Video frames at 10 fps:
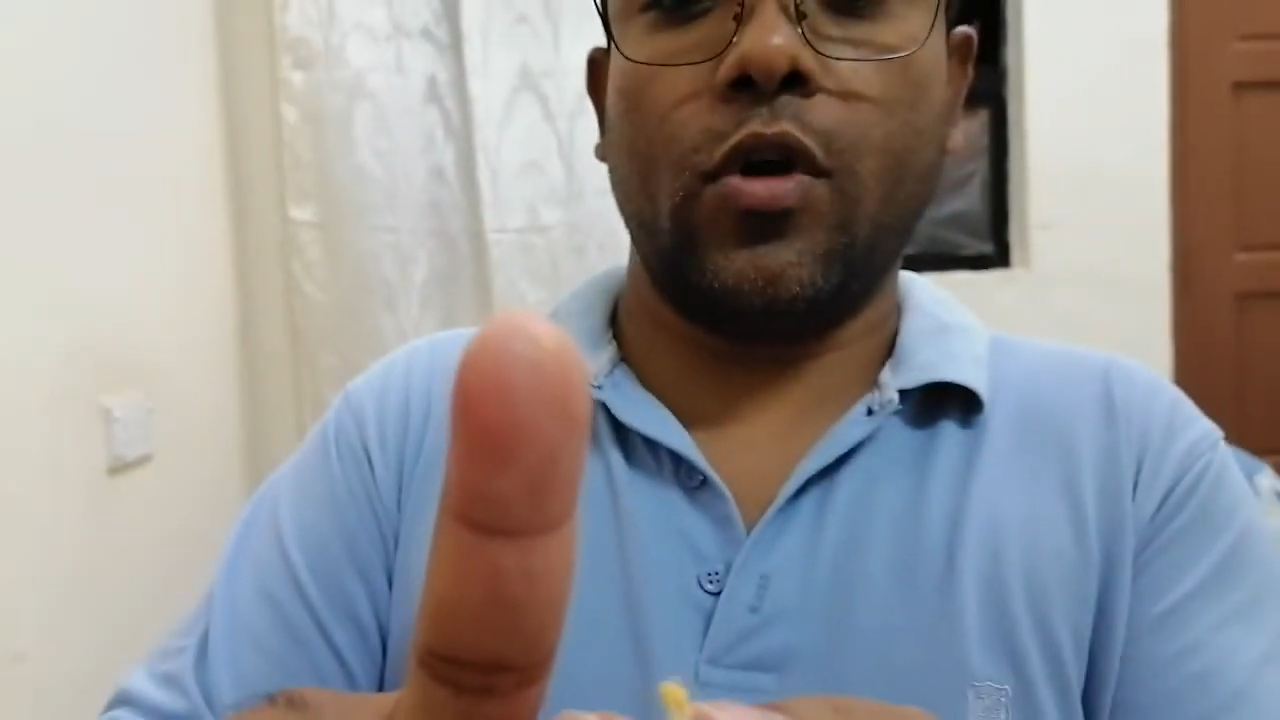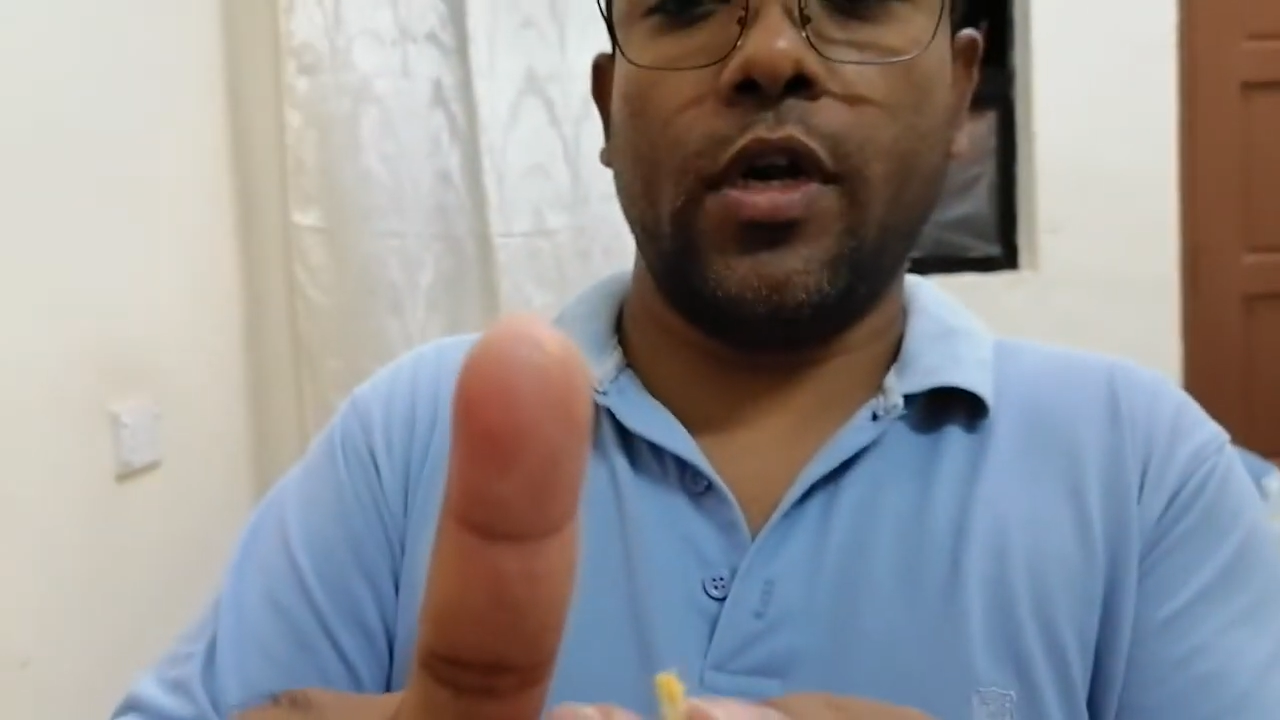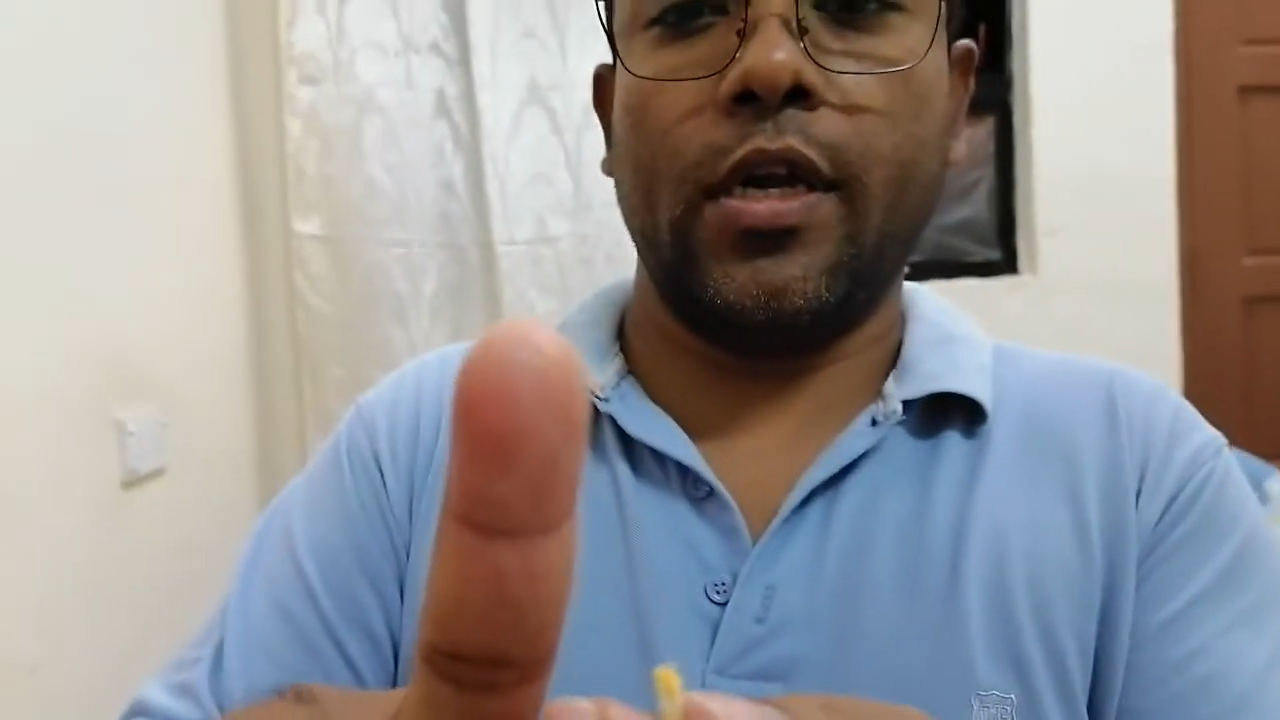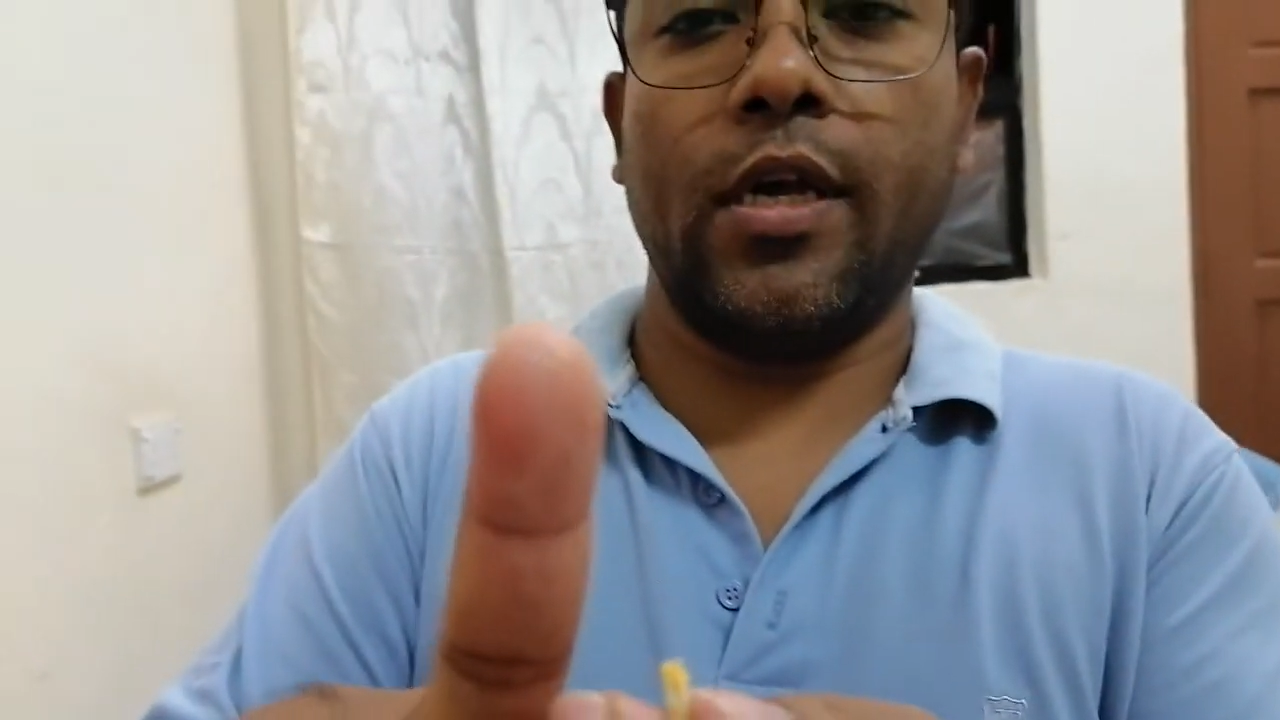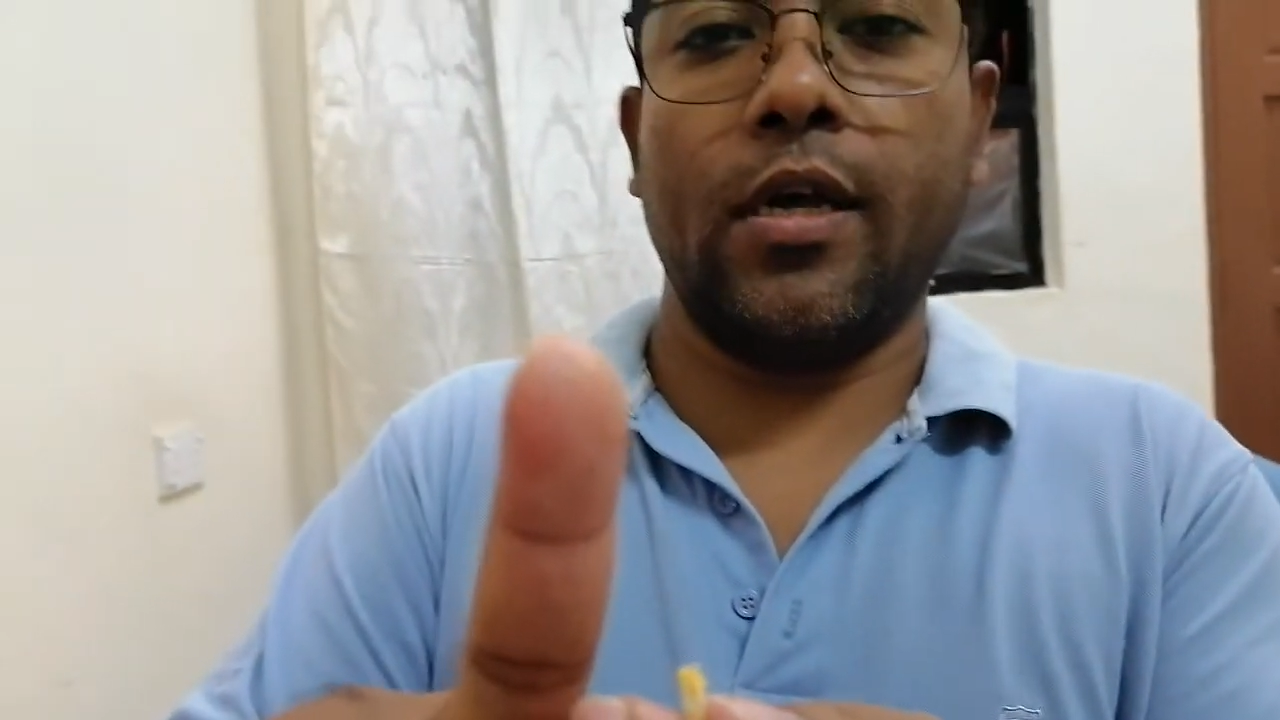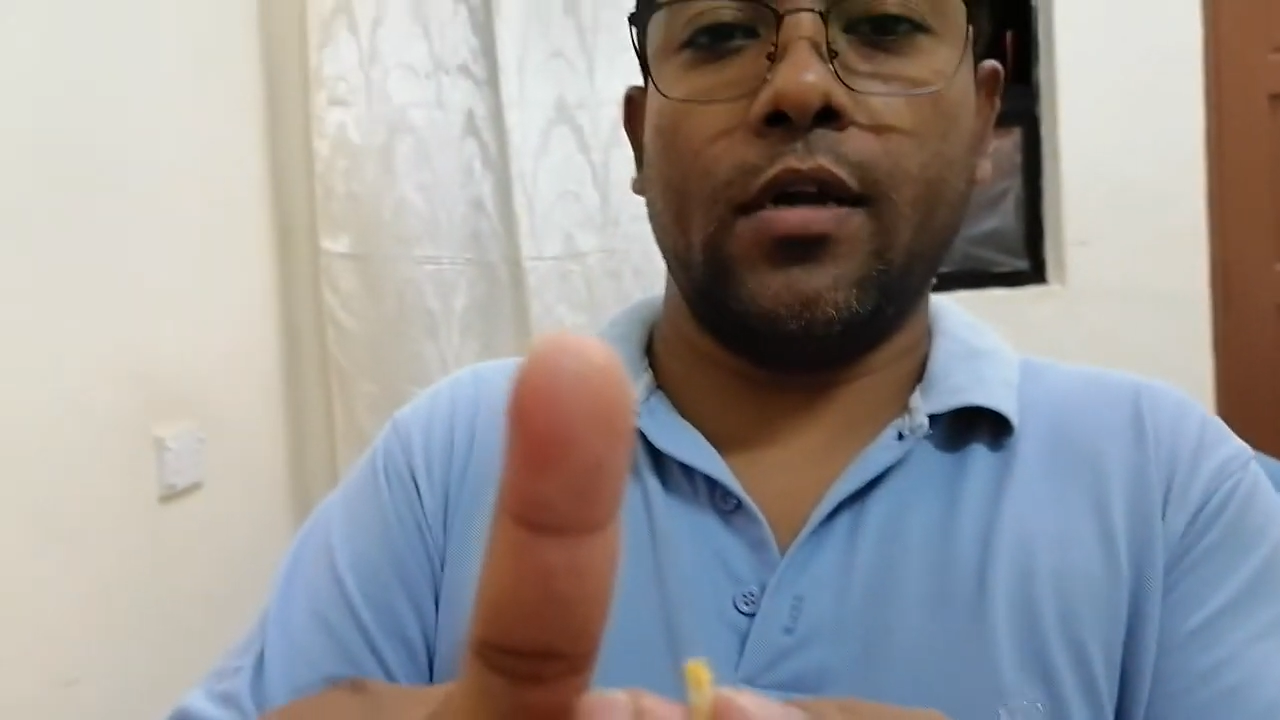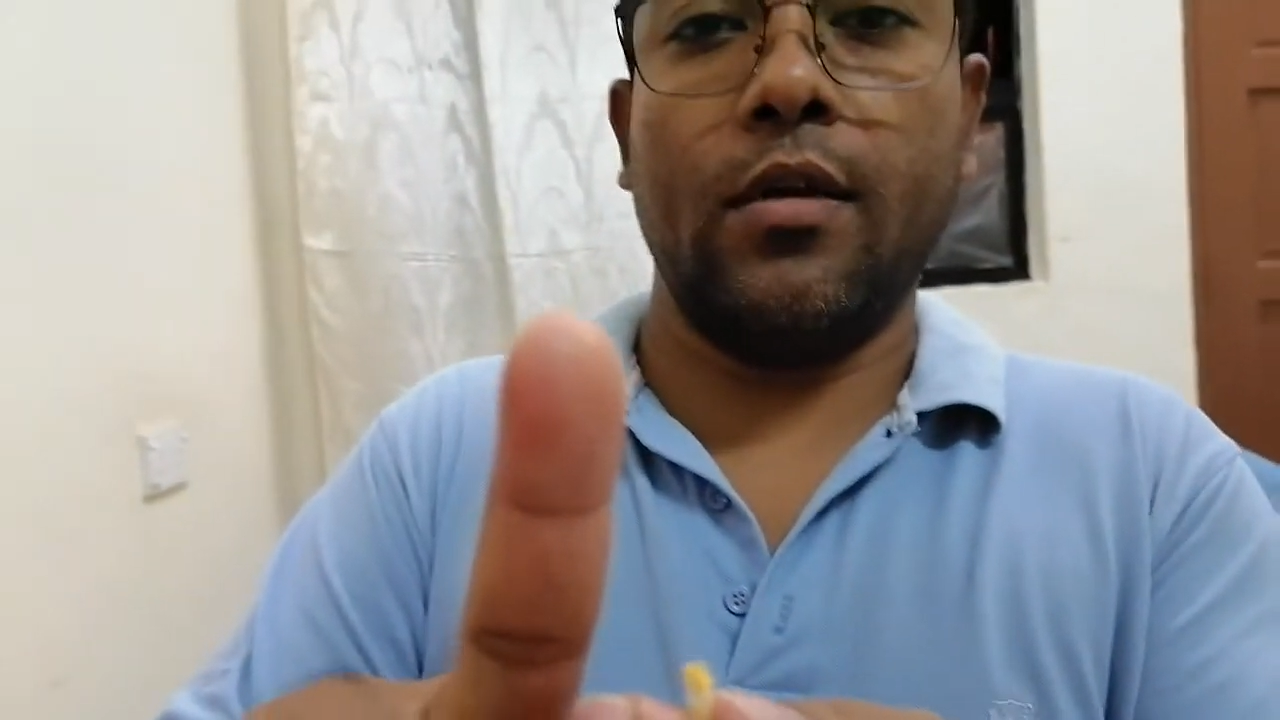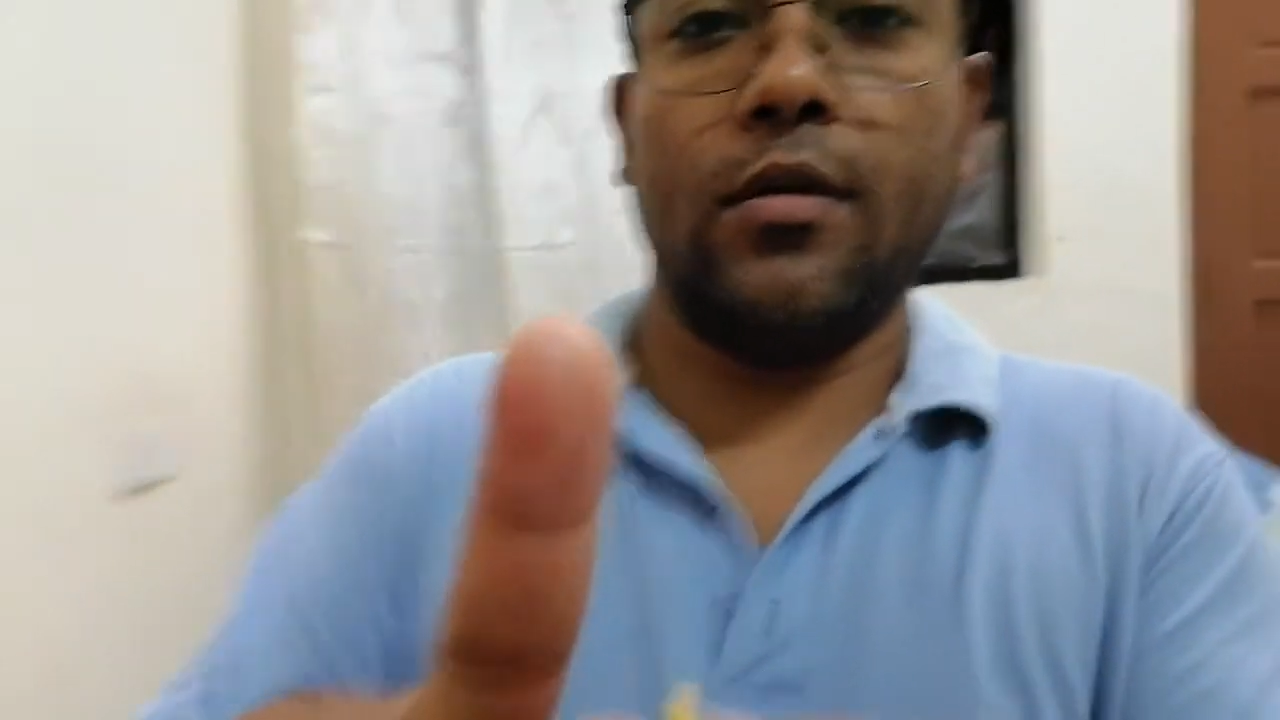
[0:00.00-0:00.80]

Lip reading: pollen here